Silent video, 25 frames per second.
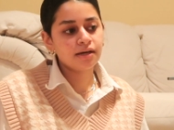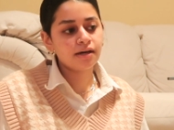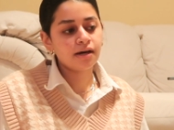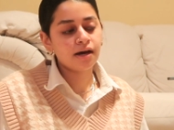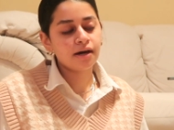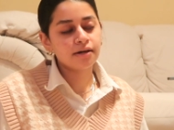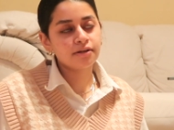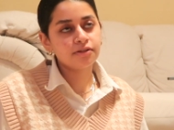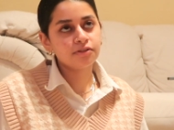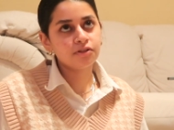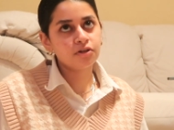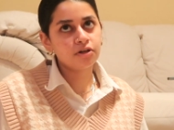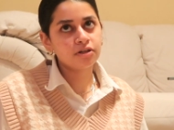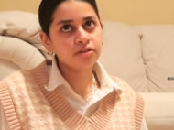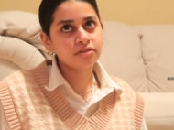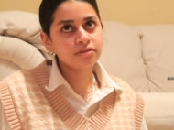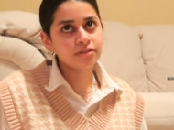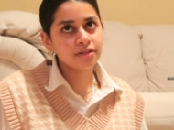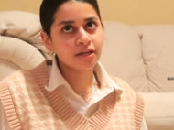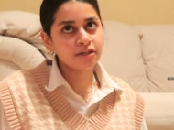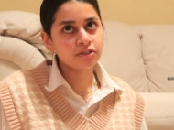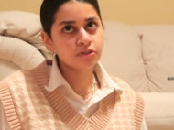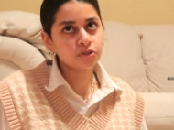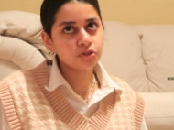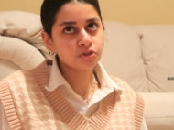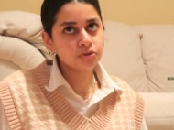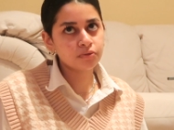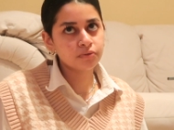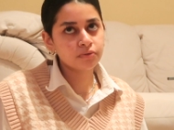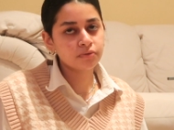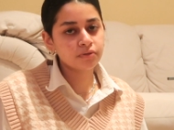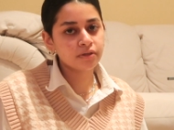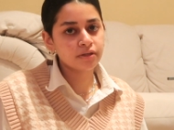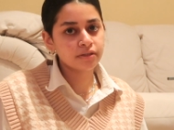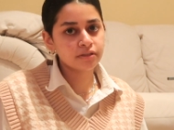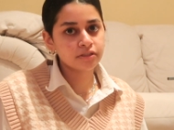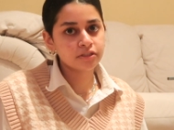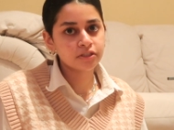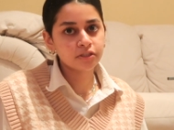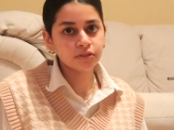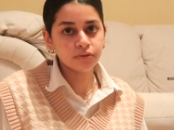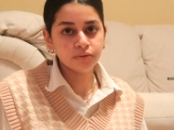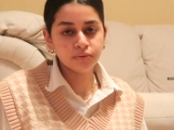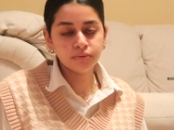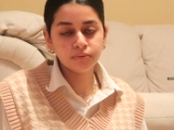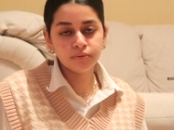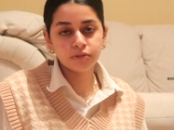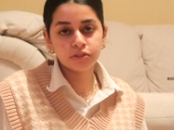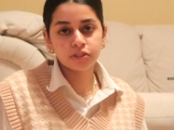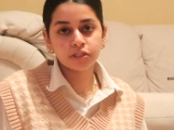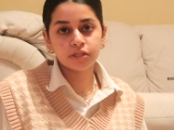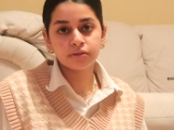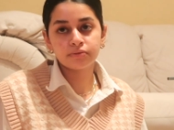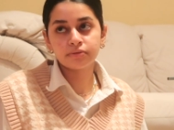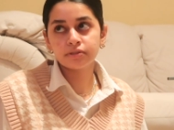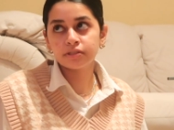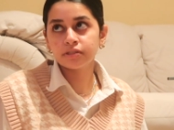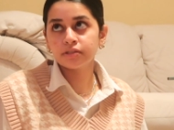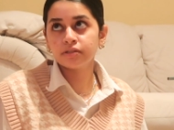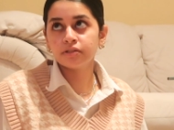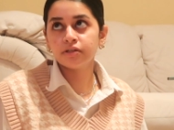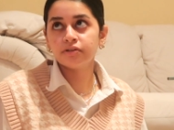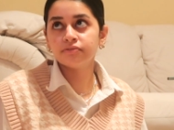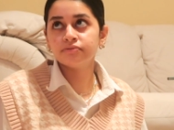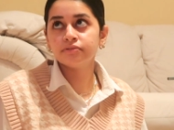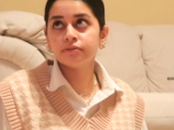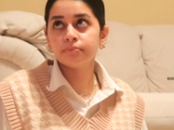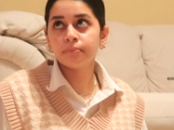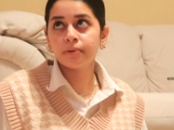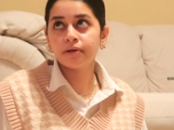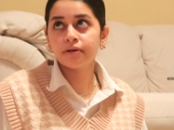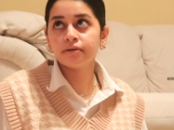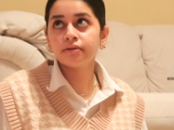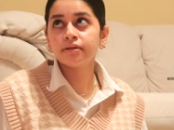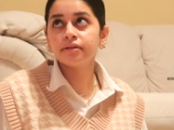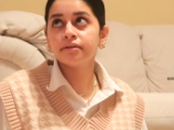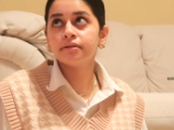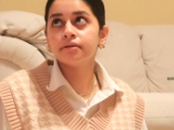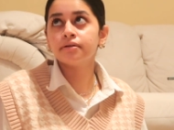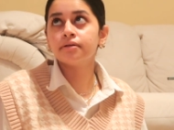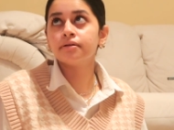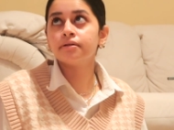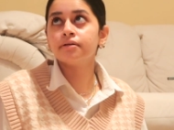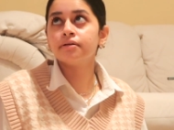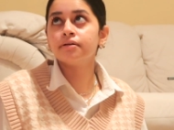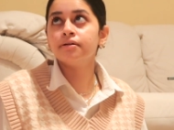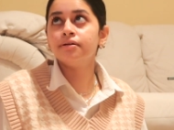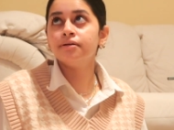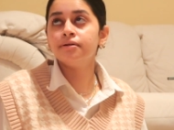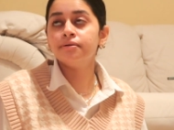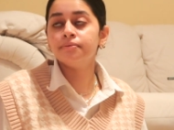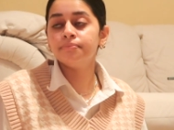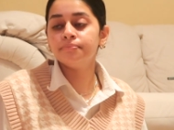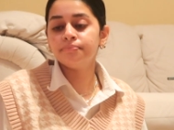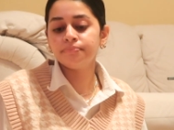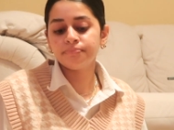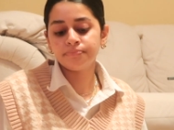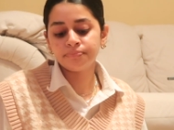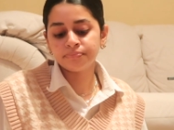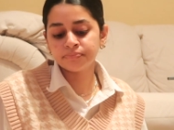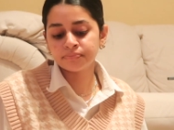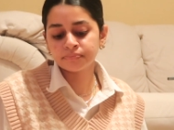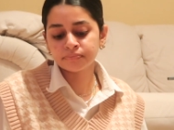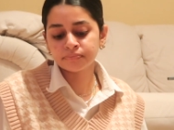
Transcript: had a lot of natural light too which i really loved about it um,